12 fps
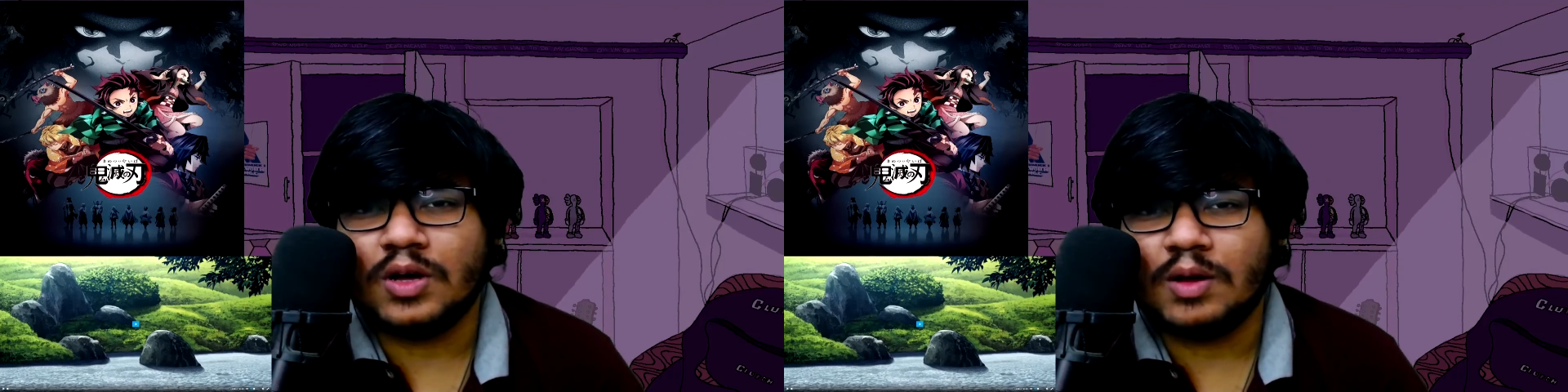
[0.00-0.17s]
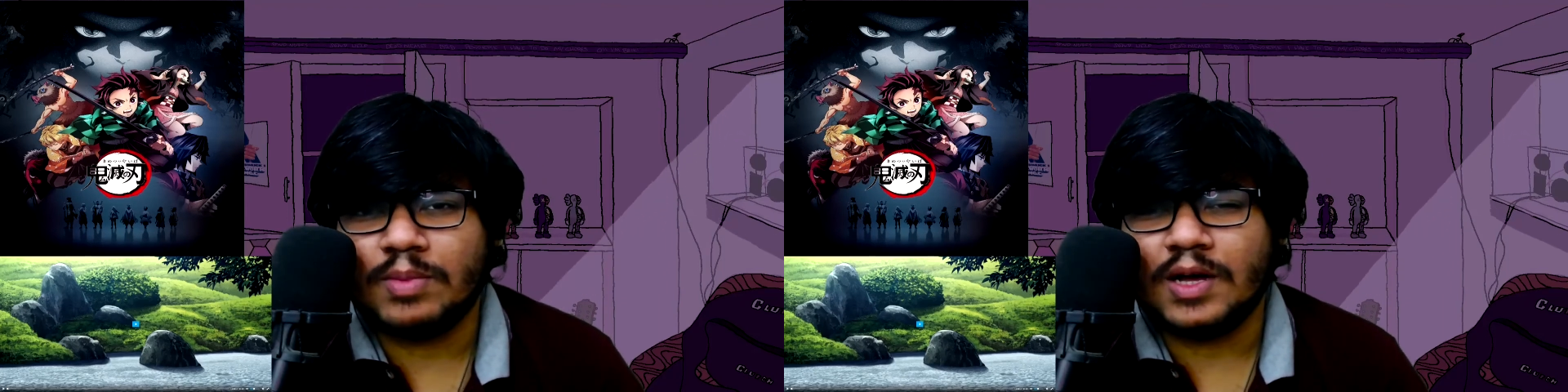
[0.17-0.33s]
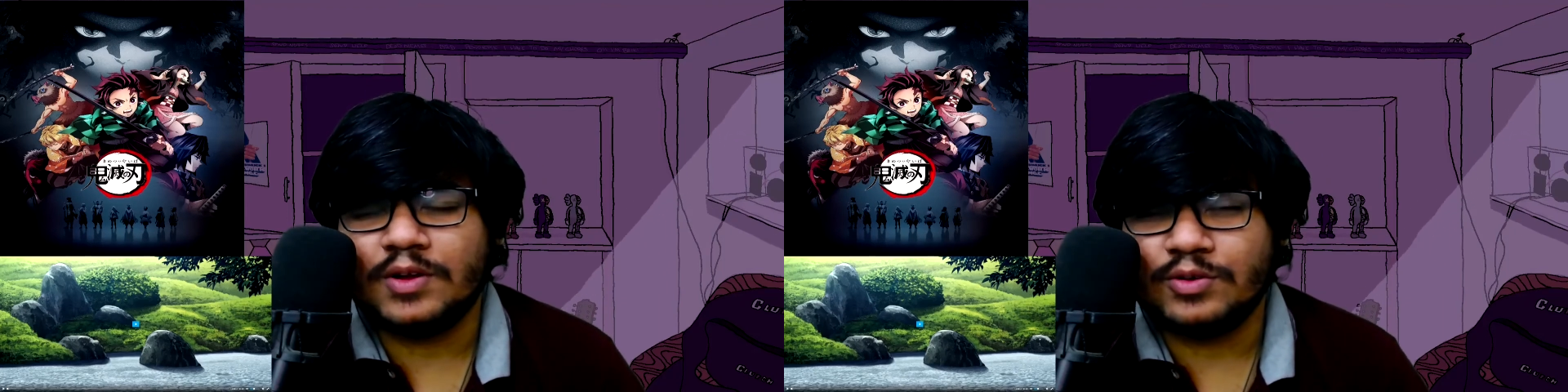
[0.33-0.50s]

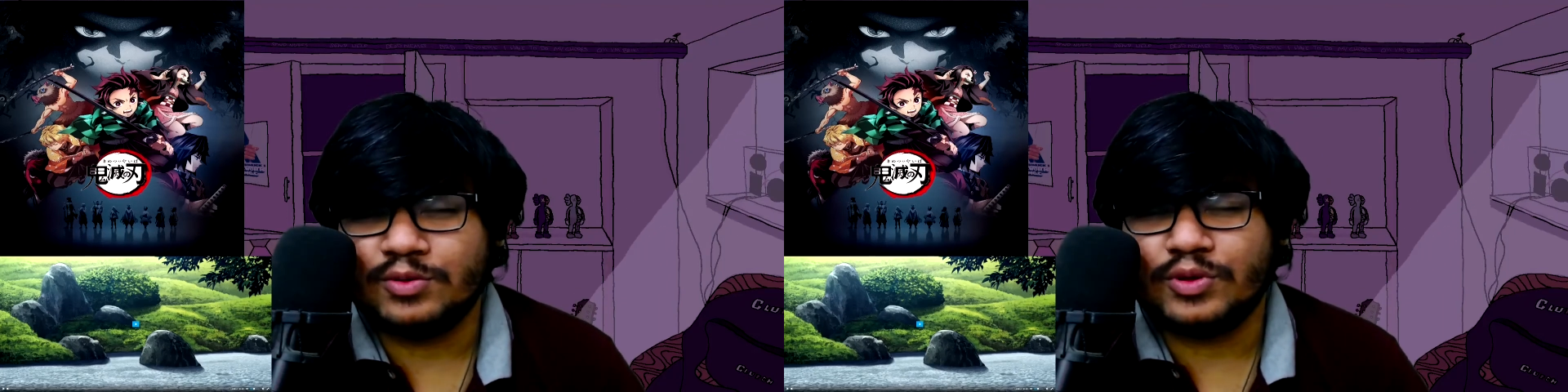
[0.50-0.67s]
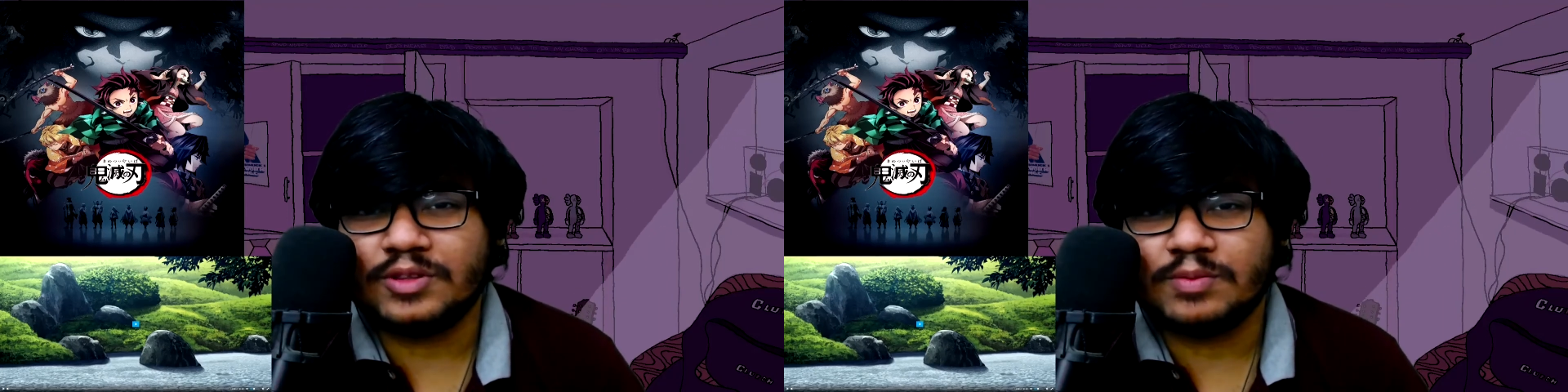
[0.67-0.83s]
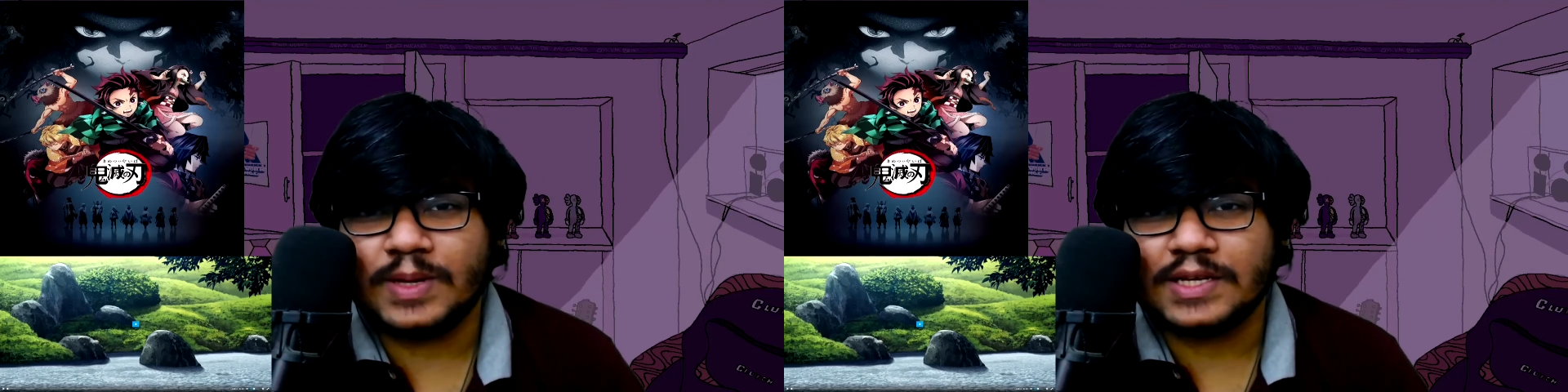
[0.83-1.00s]
about
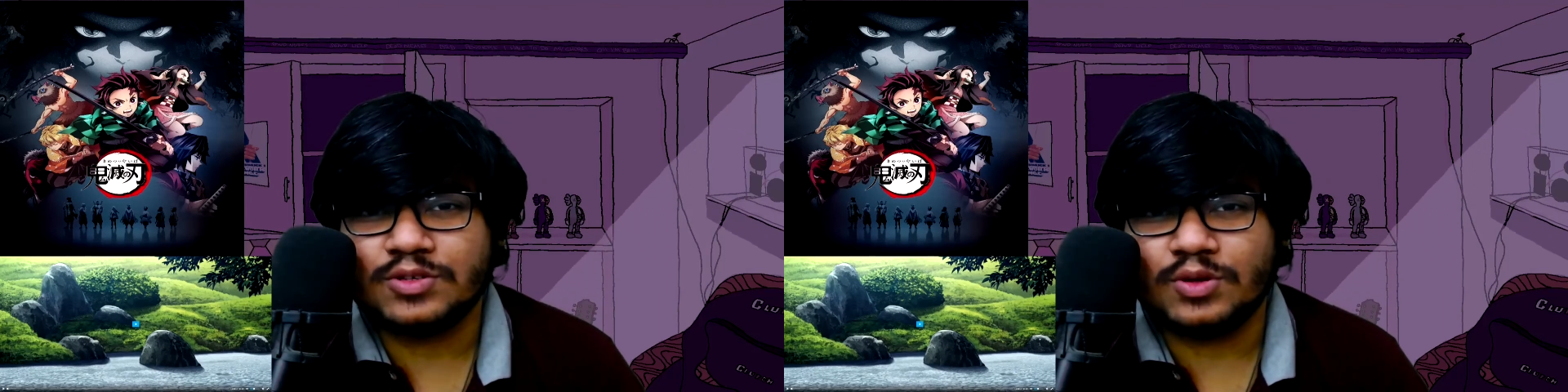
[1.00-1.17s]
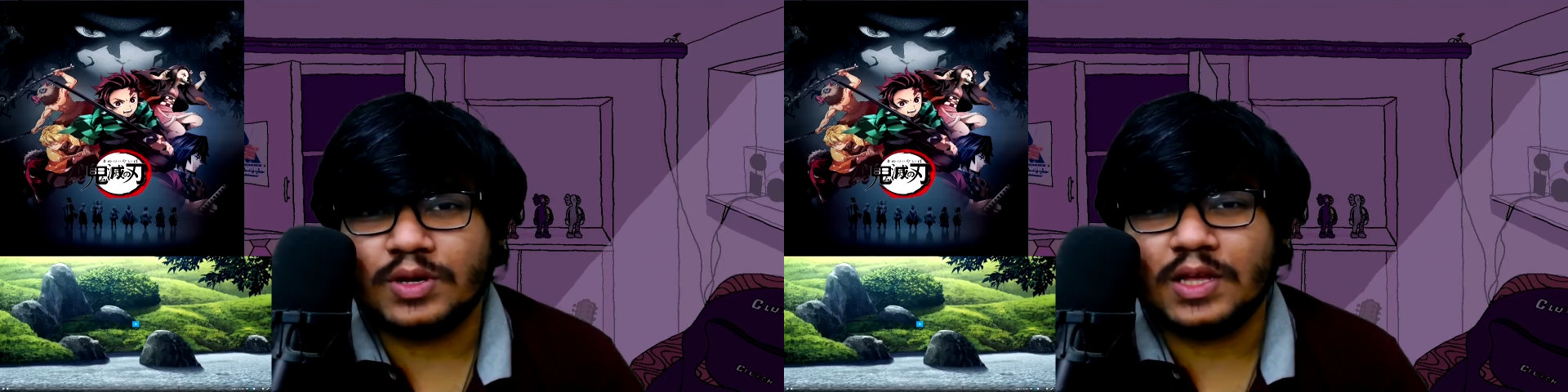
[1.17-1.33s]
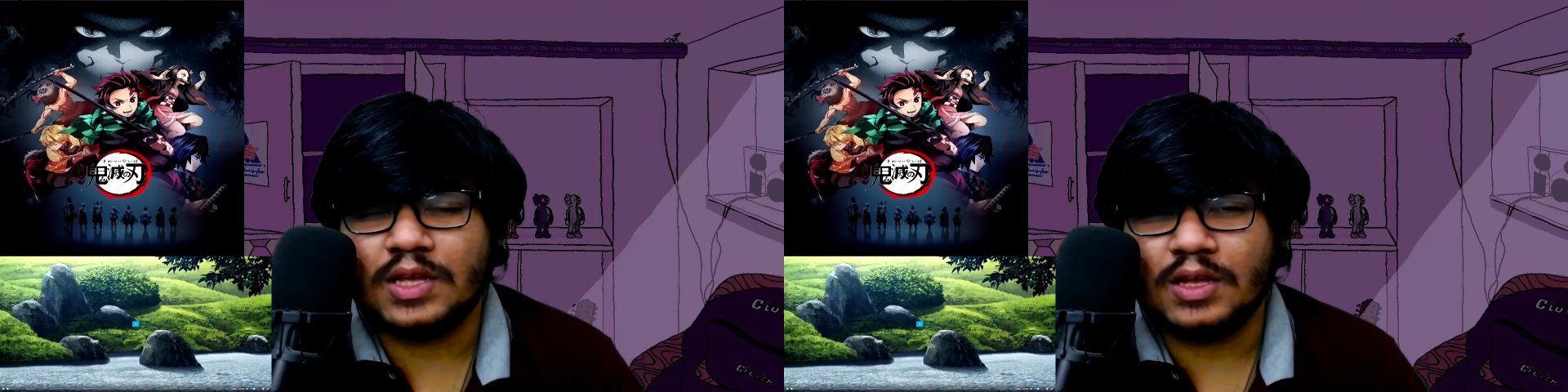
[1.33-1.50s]
Rui's
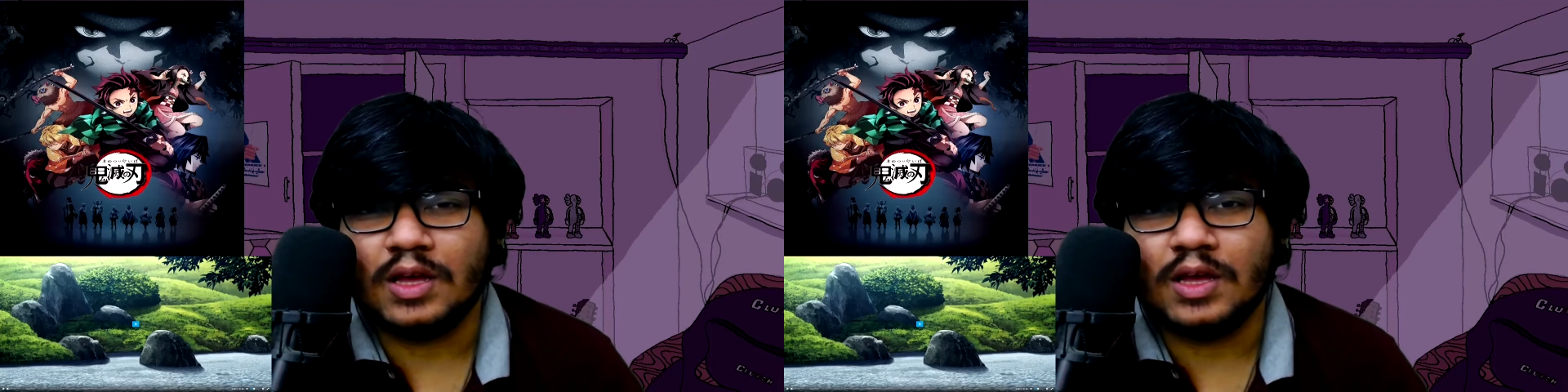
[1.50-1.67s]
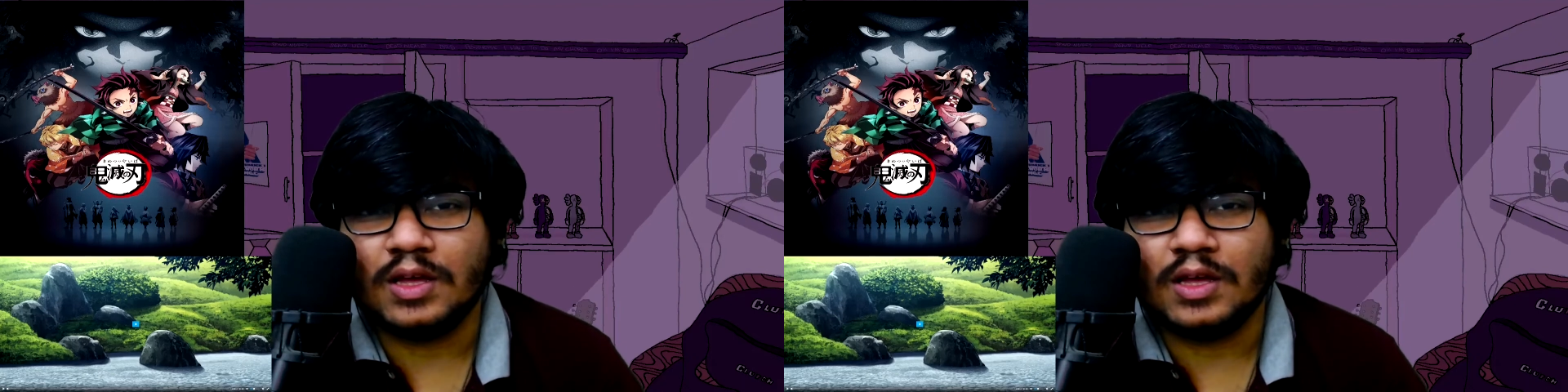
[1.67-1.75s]
backstory.